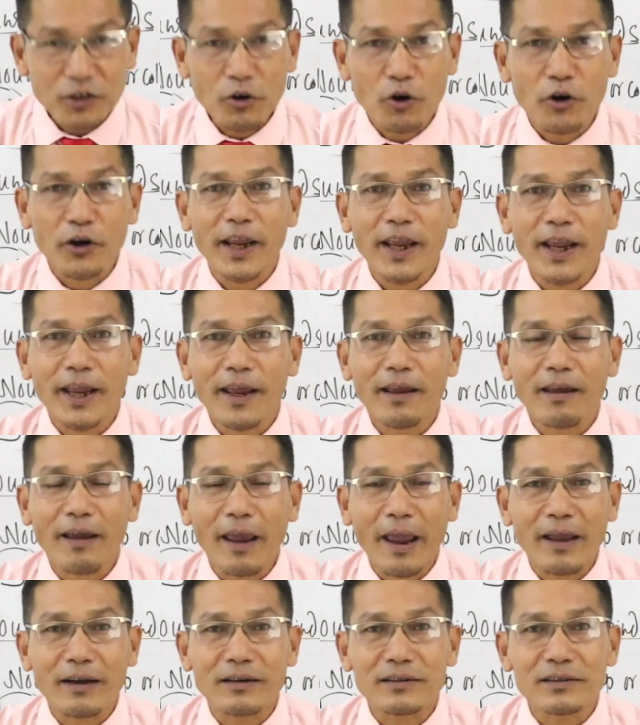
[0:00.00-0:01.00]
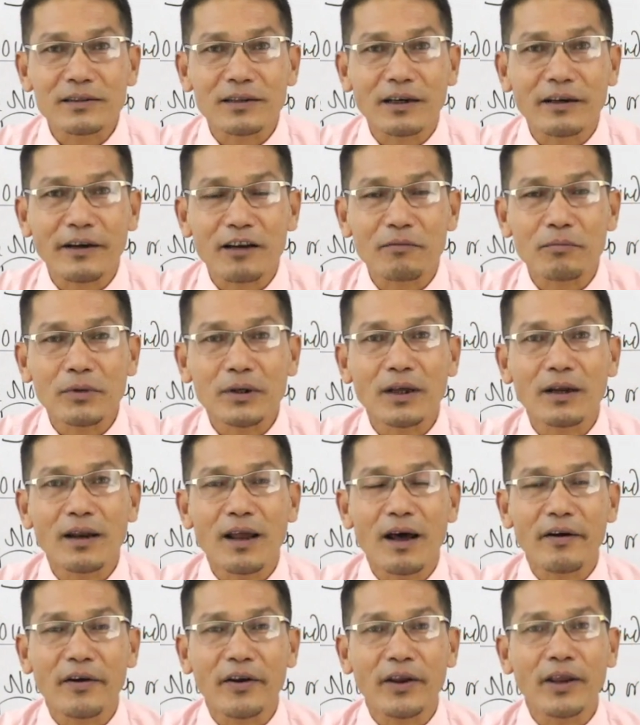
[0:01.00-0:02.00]
Norgay and Sir Edmund
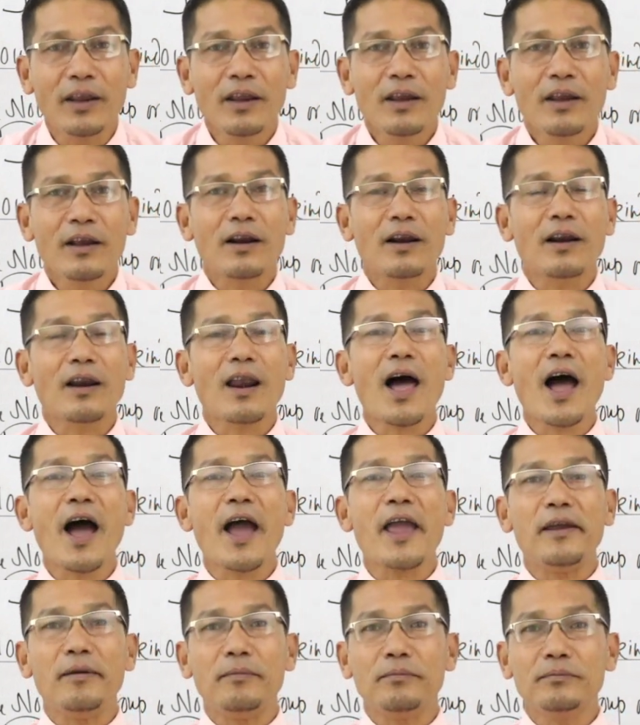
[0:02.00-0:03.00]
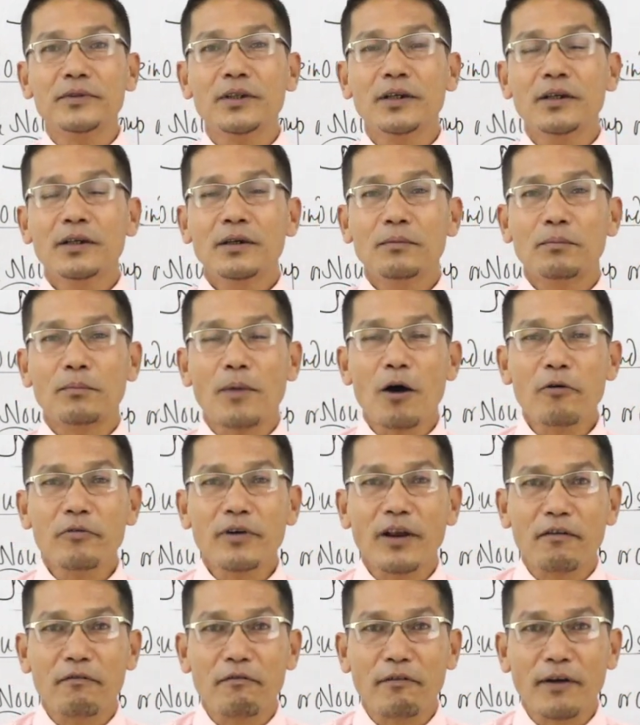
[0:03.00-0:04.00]
Hillary climbed
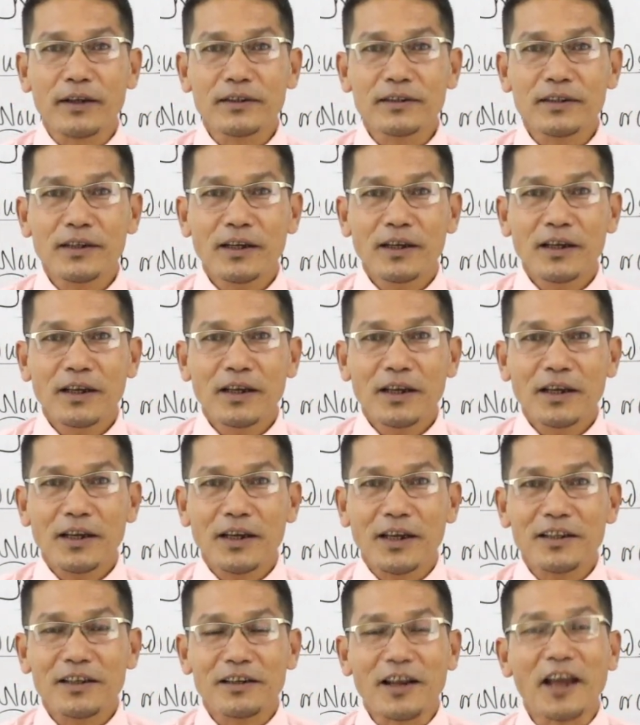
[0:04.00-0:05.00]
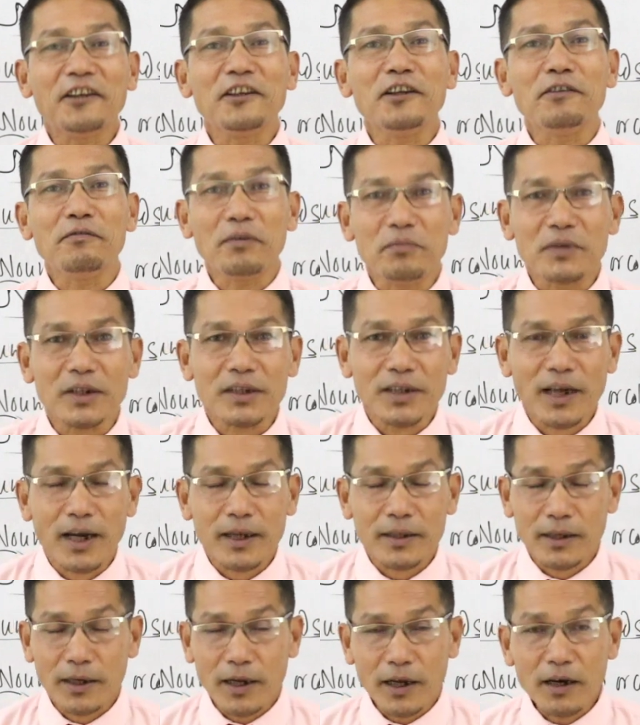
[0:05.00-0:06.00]
Mount Everest in the 1950s
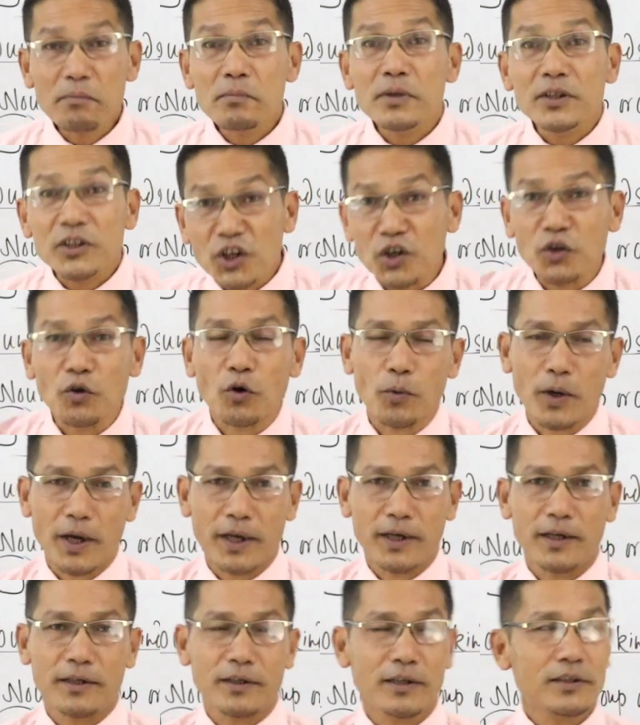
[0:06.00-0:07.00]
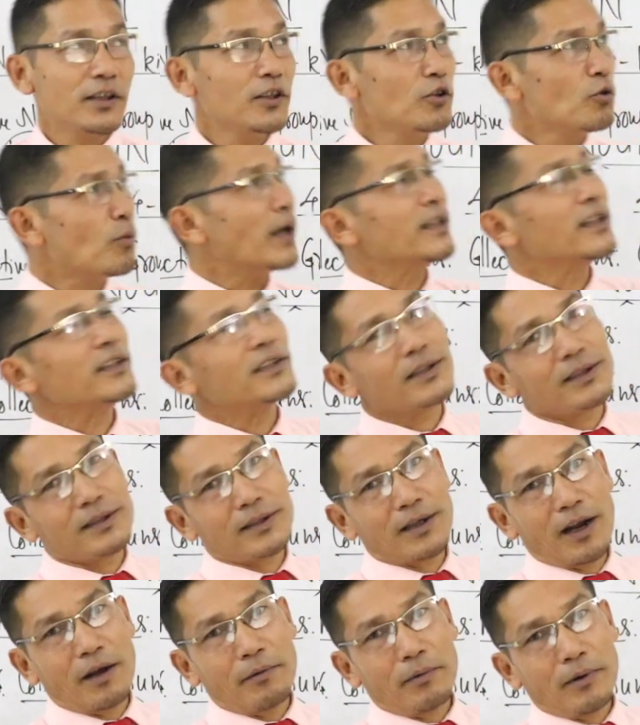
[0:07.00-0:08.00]
hadi karam baching no ba nei se numai jing
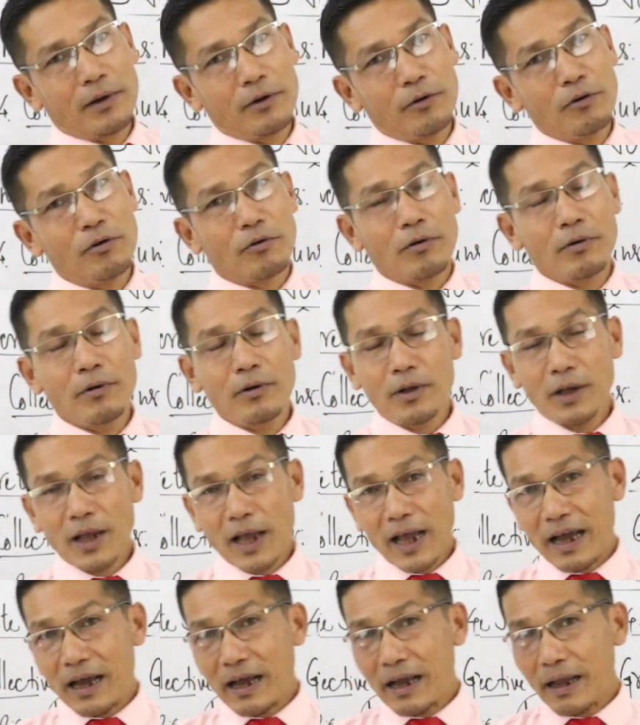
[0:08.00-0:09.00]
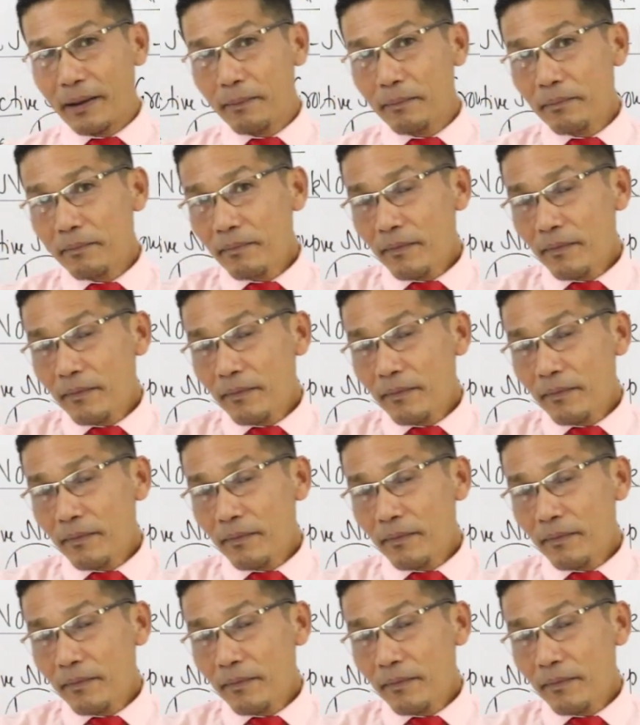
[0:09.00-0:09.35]
siraba no I am